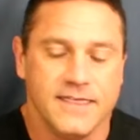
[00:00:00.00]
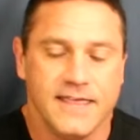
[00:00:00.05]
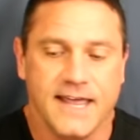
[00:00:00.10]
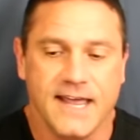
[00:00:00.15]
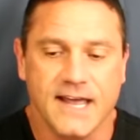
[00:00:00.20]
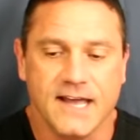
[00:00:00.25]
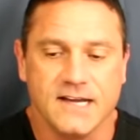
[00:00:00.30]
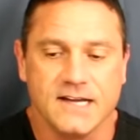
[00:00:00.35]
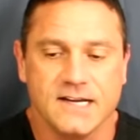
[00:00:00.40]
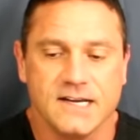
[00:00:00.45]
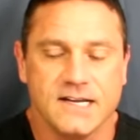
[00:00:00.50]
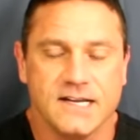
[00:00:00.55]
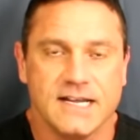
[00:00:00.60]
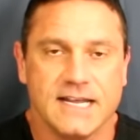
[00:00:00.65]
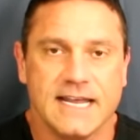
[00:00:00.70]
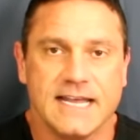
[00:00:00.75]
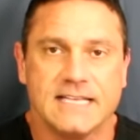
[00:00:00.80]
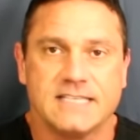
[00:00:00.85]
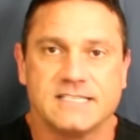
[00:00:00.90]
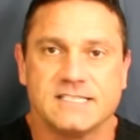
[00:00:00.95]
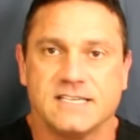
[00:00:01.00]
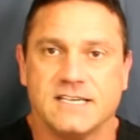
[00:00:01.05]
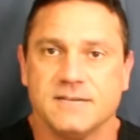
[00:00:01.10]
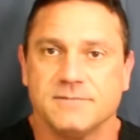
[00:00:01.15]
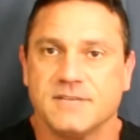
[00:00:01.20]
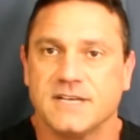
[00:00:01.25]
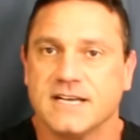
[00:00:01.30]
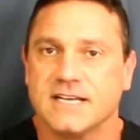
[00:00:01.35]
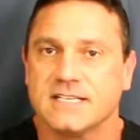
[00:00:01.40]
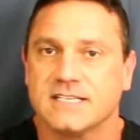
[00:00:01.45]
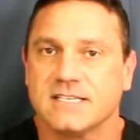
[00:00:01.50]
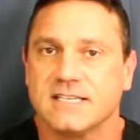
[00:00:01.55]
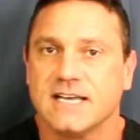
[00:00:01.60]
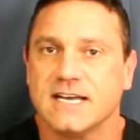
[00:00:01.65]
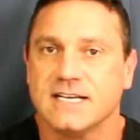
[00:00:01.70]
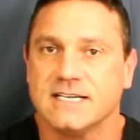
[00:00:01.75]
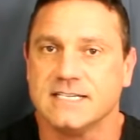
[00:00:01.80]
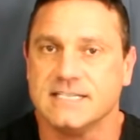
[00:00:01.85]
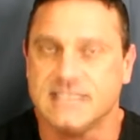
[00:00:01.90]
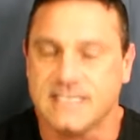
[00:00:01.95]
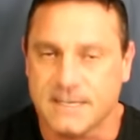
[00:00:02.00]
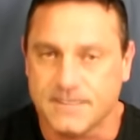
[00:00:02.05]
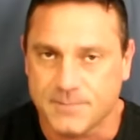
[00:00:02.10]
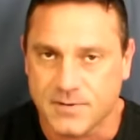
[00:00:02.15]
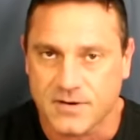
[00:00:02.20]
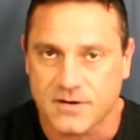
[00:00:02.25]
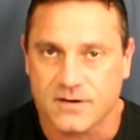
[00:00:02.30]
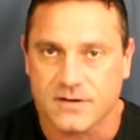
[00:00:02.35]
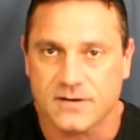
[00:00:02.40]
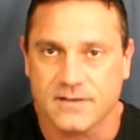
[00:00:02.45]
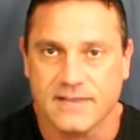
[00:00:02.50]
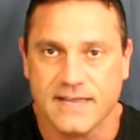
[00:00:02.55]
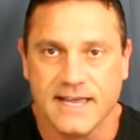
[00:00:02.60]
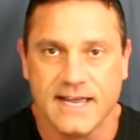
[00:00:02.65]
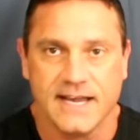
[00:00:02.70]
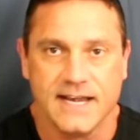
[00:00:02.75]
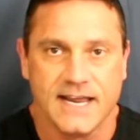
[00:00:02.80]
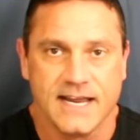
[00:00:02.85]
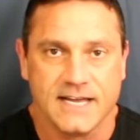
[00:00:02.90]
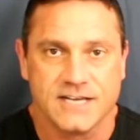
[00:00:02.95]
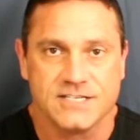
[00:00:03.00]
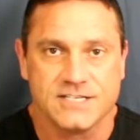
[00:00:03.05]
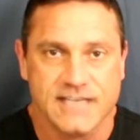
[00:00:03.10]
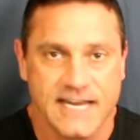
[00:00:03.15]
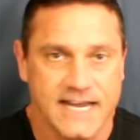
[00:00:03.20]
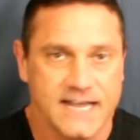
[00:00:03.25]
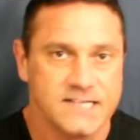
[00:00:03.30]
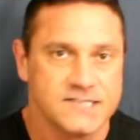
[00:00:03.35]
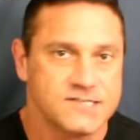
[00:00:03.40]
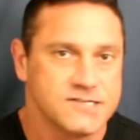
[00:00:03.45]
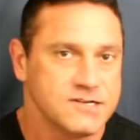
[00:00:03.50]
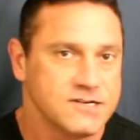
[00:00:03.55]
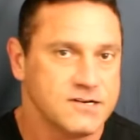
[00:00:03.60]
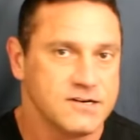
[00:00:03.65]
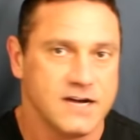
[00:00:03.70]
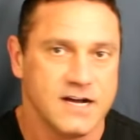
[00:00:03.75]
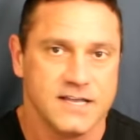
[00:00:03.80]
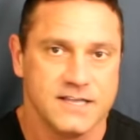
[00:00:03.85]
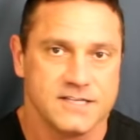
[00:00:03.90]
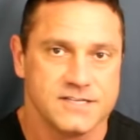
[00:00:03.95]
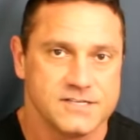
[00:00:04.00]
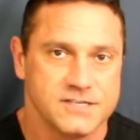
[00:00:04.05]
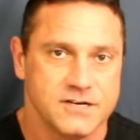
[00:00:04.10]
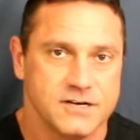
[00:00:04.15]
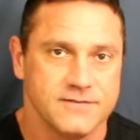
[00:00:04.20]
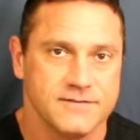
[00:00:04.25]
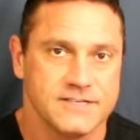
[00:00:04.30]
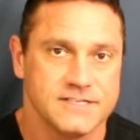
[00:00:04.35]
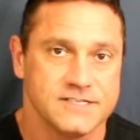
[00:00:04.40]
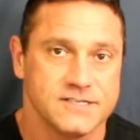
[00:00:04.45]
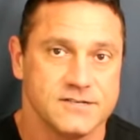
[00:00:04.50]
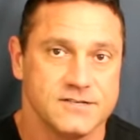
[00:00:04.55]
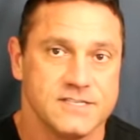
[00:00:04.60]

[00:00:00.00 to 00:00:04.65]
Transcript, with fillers: that it seems like it's a lot deeper than I could just answer on the surface.